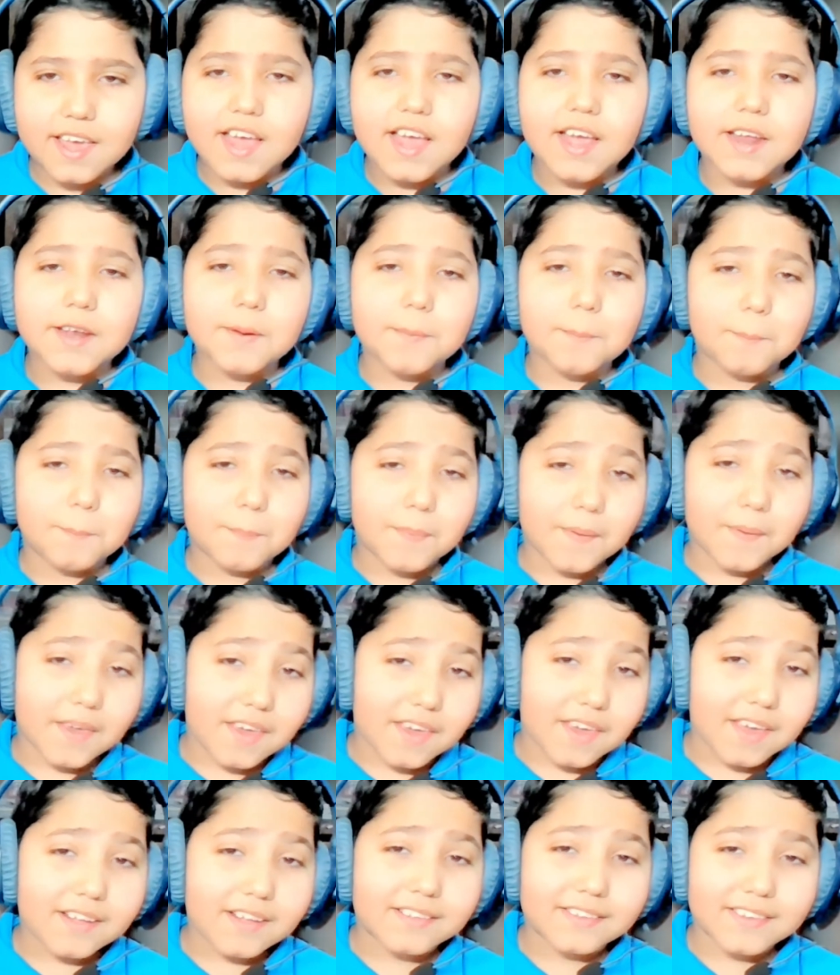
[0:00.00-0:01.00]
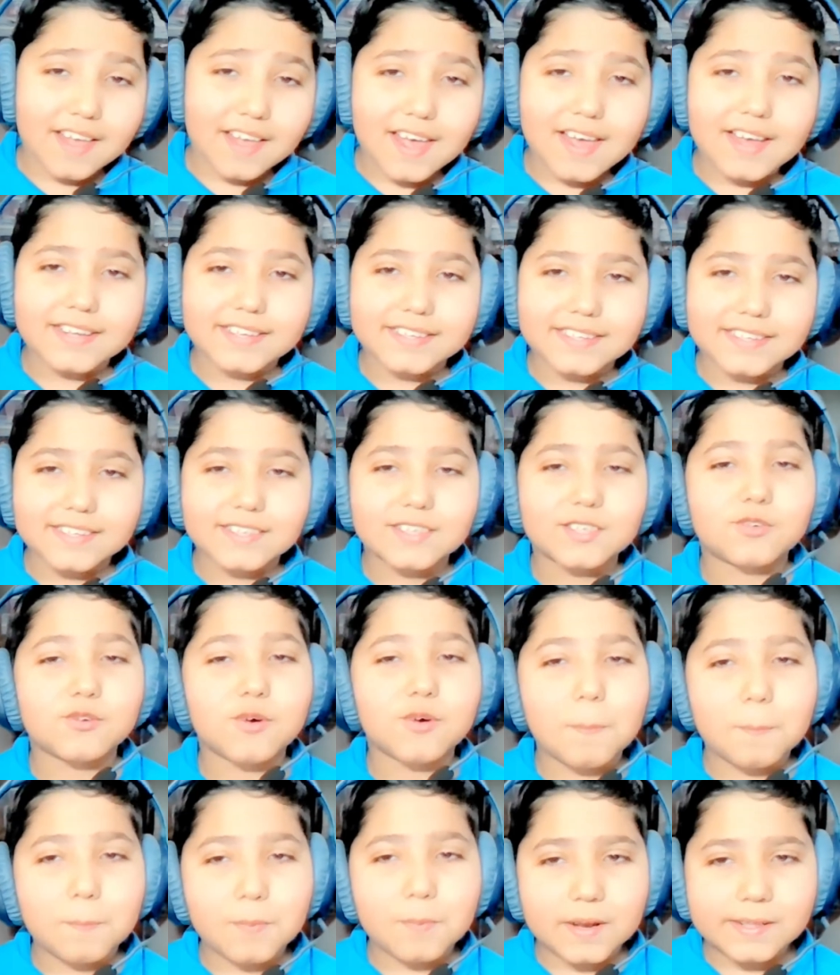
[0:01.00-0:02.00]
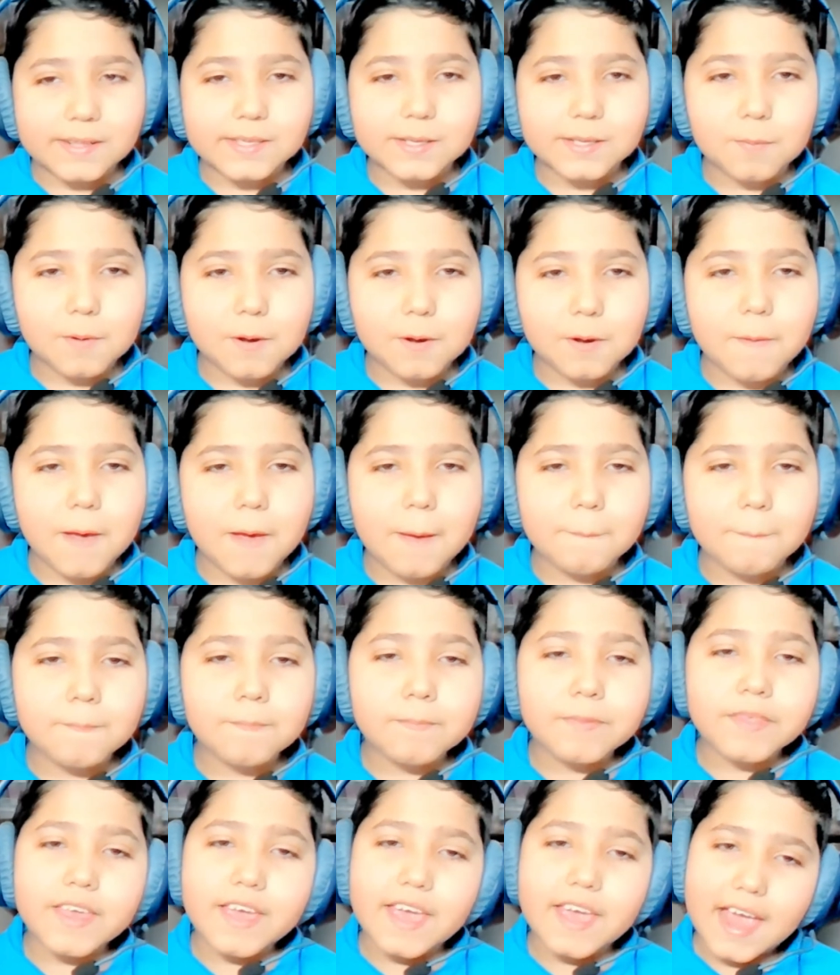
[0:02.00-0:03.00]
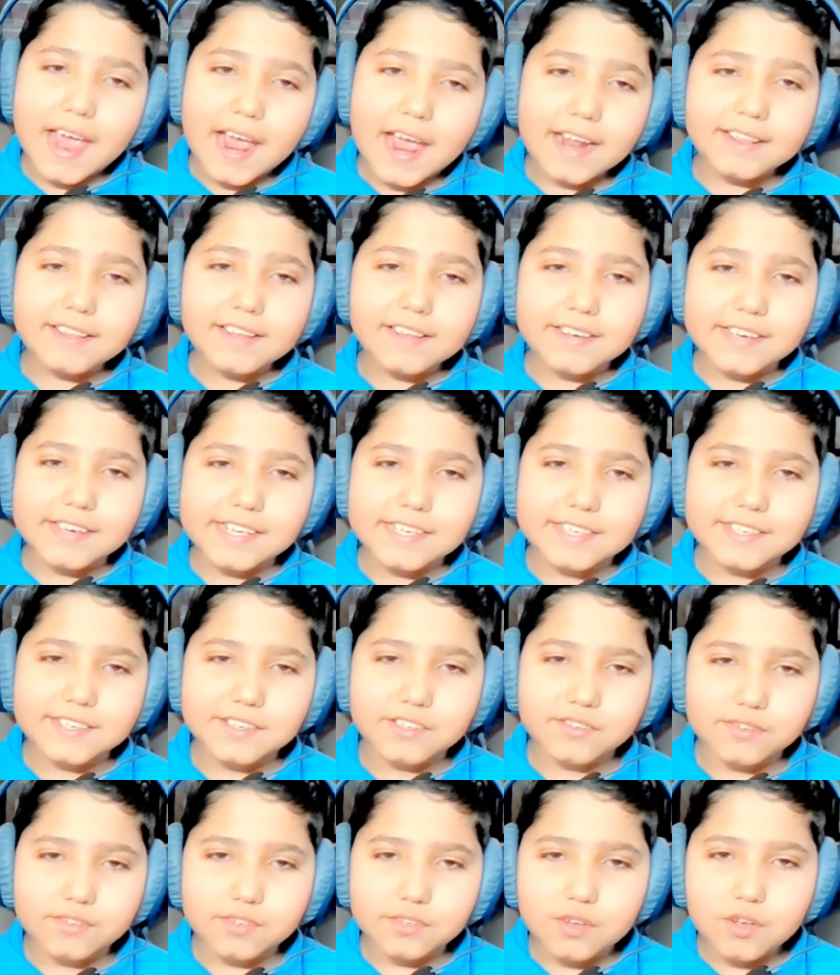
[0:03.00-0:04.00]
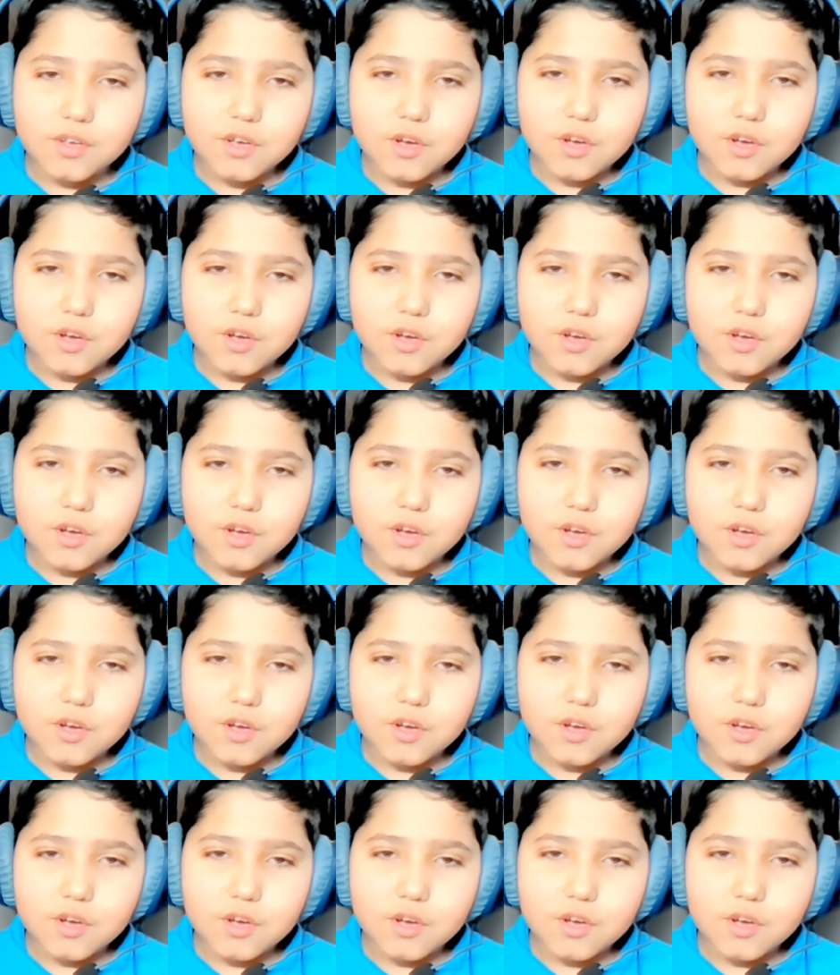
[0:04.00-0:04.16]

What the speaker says: And a big thanks to our principal ma'am and the teachers